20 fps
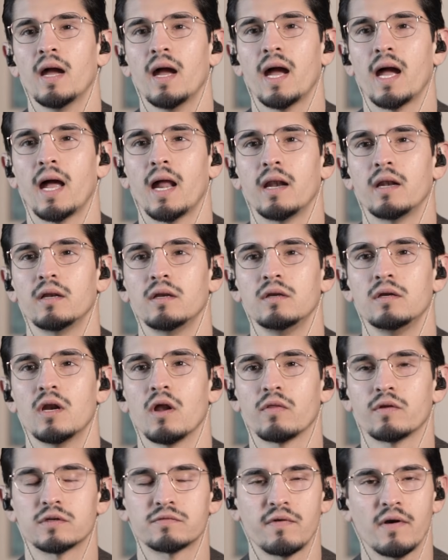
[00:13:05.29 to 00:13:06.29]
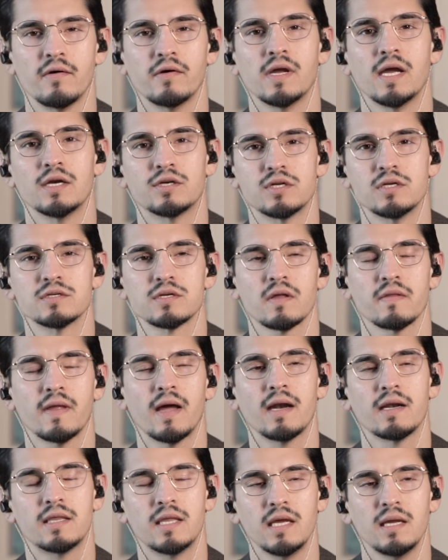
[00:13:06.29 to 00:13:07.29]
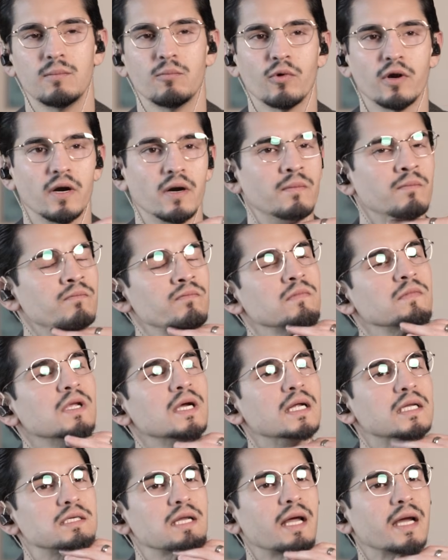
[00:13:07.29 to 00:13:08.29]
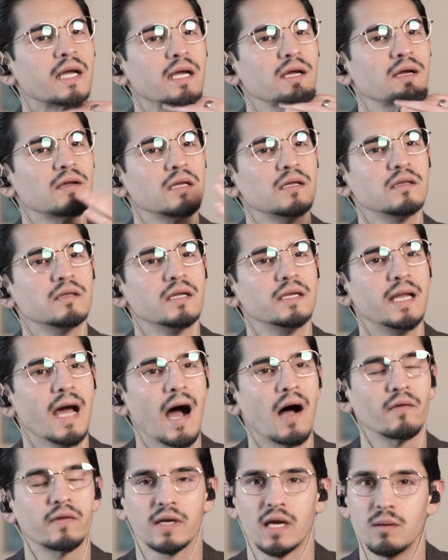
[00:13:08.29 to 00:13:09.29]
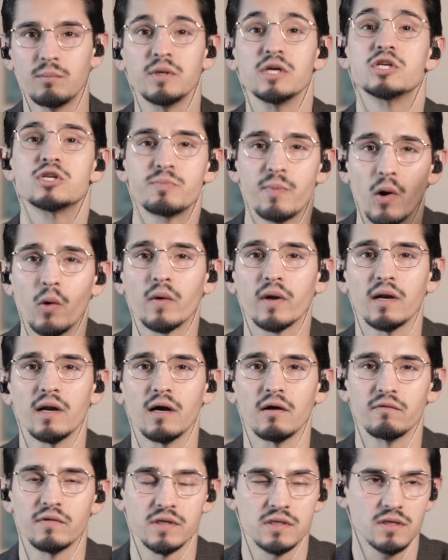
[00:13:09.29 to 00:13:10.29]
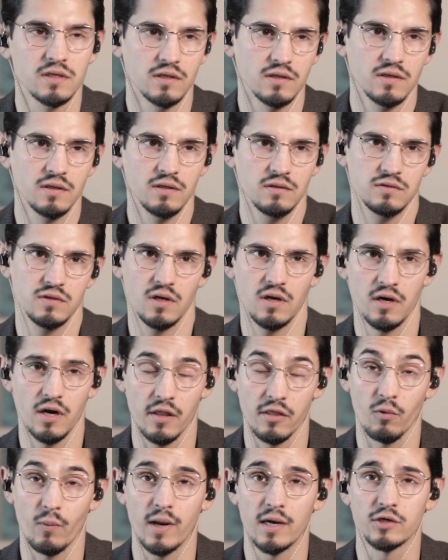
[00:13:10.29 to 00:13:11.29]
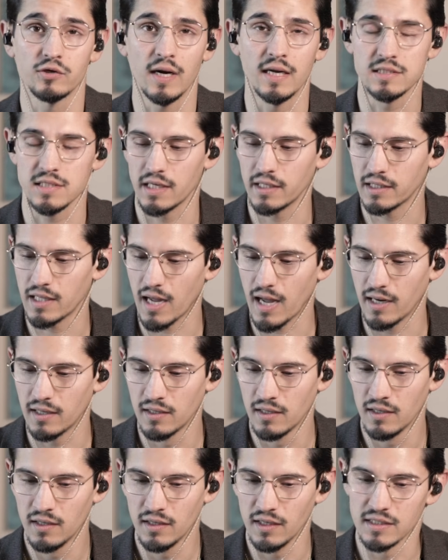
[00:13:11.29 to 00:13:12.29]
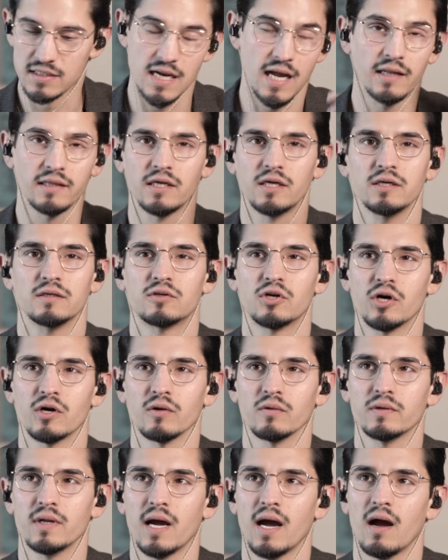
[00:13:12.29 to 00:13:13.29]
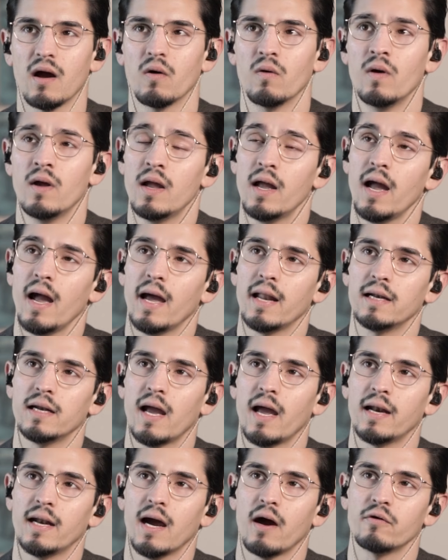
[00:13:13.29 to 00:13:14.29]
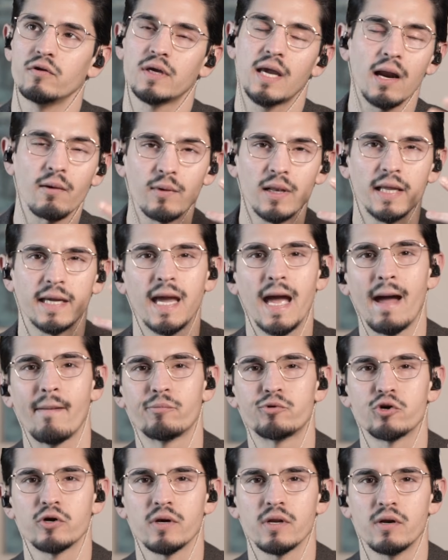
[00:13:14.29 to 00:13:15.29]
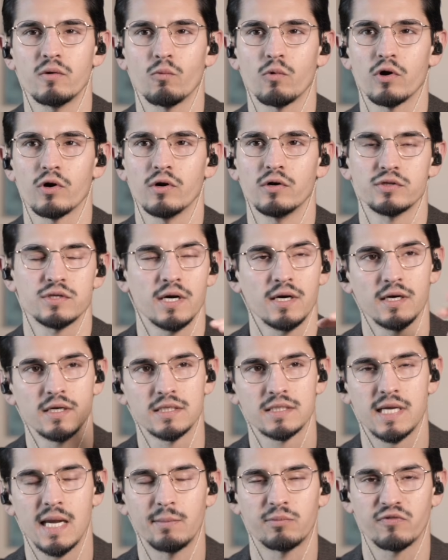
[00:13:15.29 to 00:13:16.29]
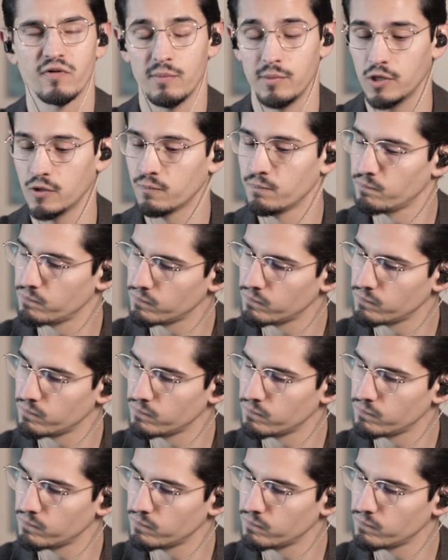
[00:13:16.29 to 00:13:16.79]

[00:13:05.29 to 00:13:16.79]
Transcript: And, there's variations on that theme where it's like the Tao that can be spoken of. It's another way to translate that is not the eternal Tao. And how you can't really capture it in words and it escapes from you.